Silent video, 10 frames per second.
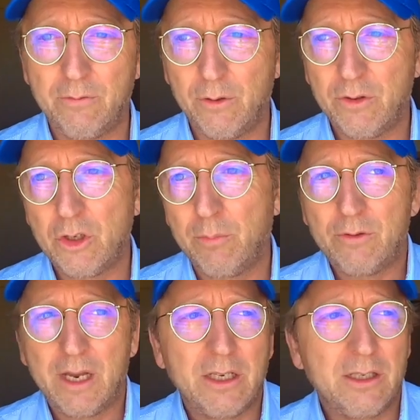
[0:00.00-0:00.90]
from
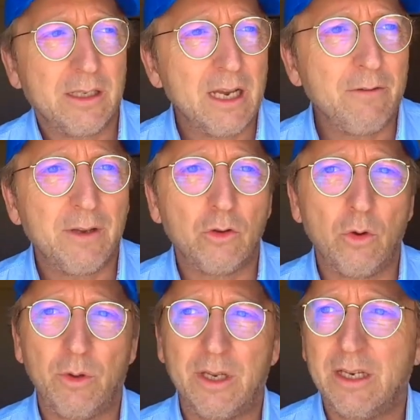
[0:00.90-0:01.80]
supervisors and
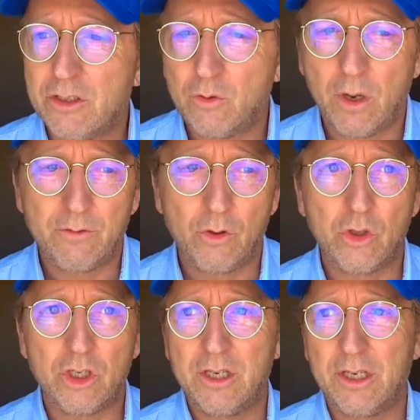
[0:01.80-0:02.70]
federal police who
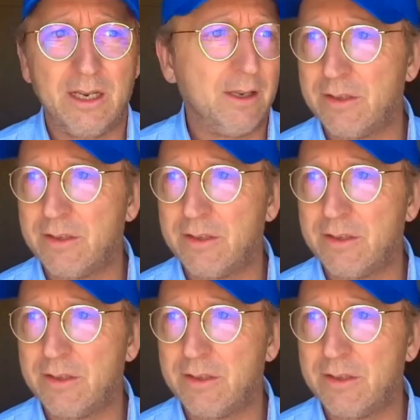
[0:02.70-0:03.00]
unfortunately